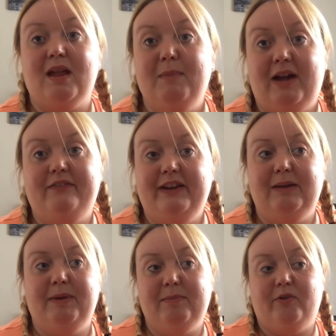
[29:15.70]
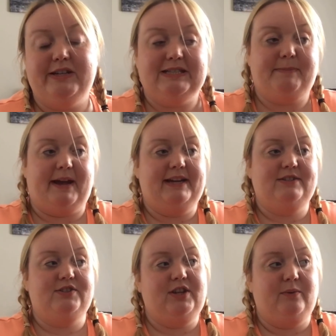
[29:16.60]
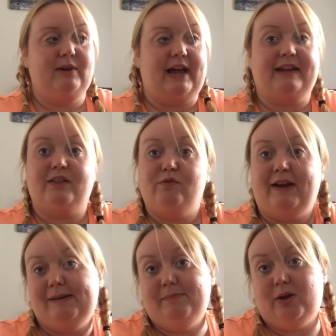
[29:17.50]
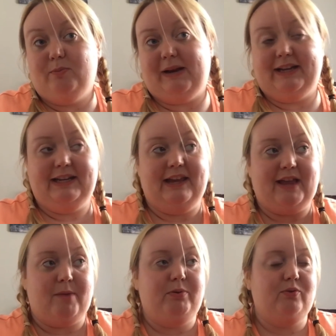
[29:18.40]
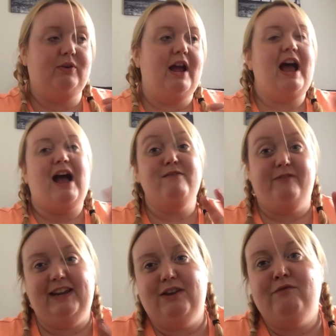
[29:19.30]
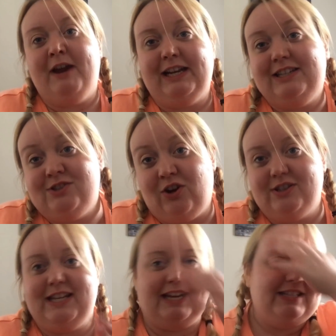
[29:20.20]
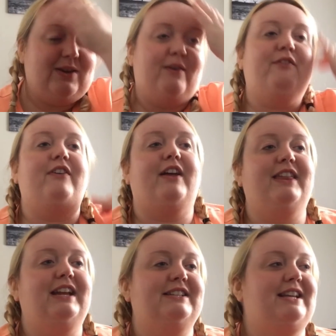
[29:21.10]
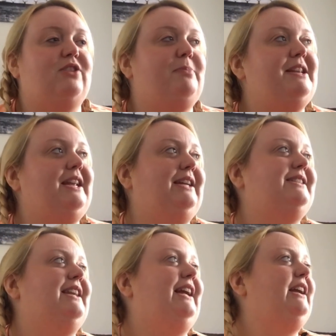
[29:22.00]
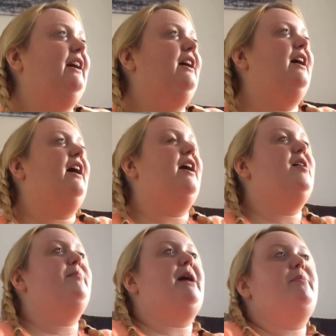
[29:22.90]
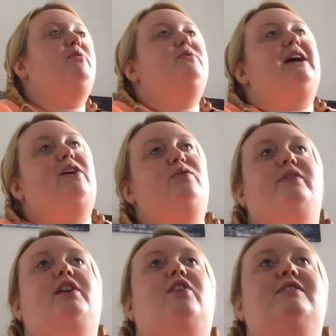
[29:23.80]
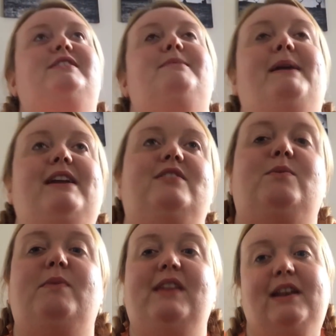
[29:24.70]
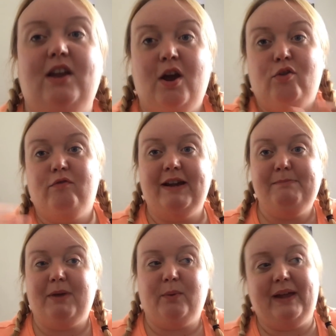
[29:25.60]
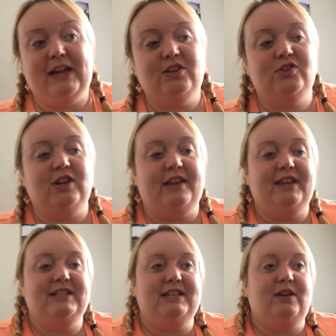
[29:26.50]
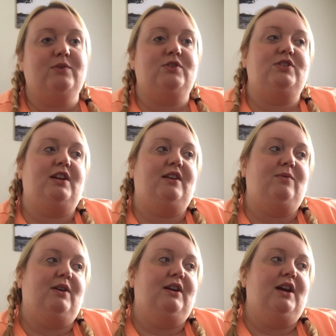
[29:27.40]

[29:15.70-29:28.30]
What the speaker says: I might feel a bit more inspired to do like the rainbow blanket that I pulled. I'm feeling really snotty, so I think I sound a bit nasally. But I pulled out all the yarns to make something rainbowish and then didn't know what to do.